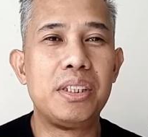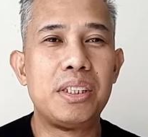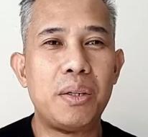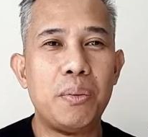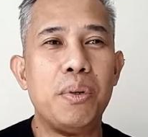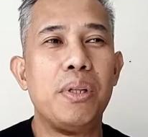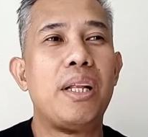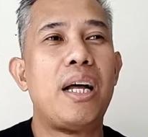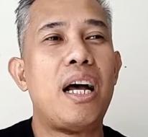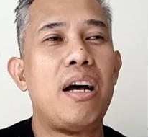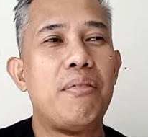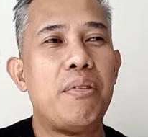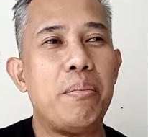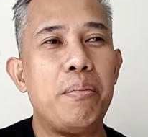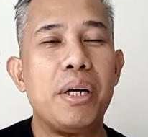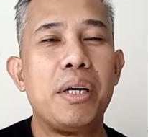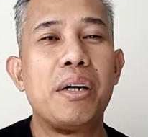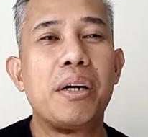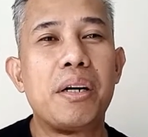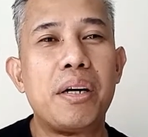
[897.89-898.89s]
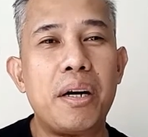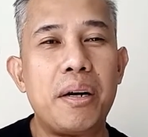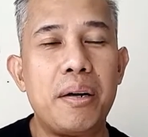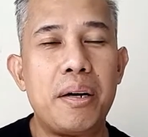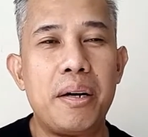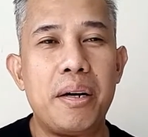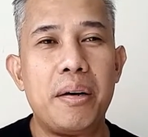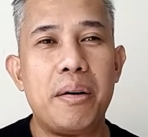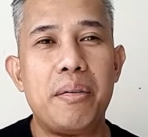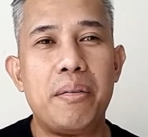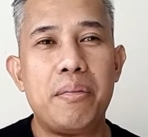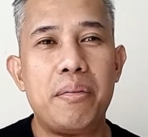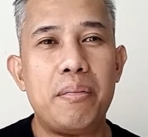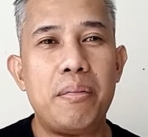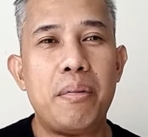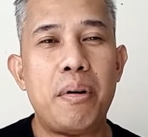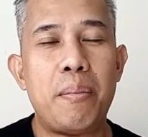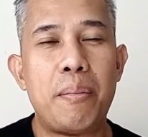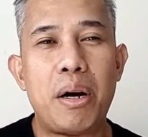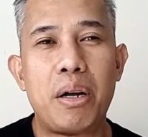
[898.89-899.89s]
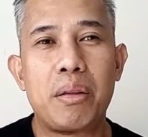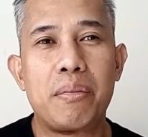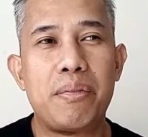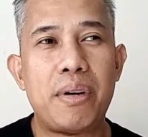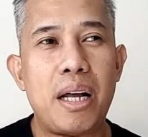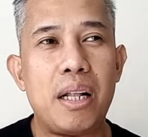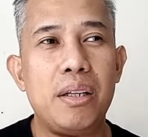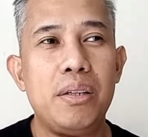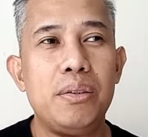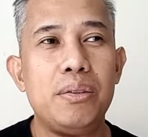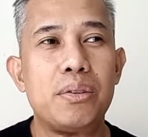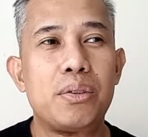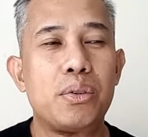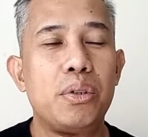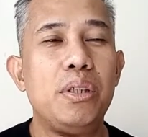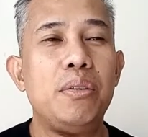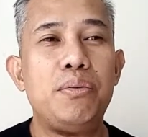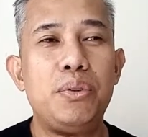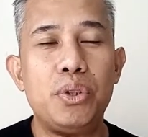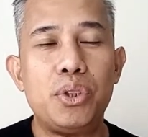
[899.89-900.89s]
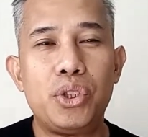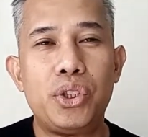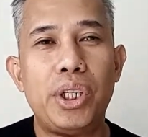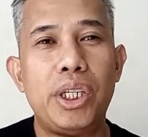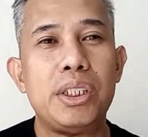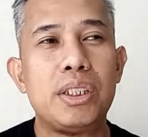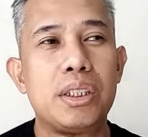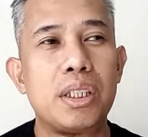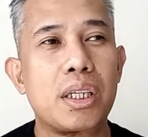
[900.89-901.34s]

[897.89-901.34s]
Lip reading: will have a bigger amount value. So if you change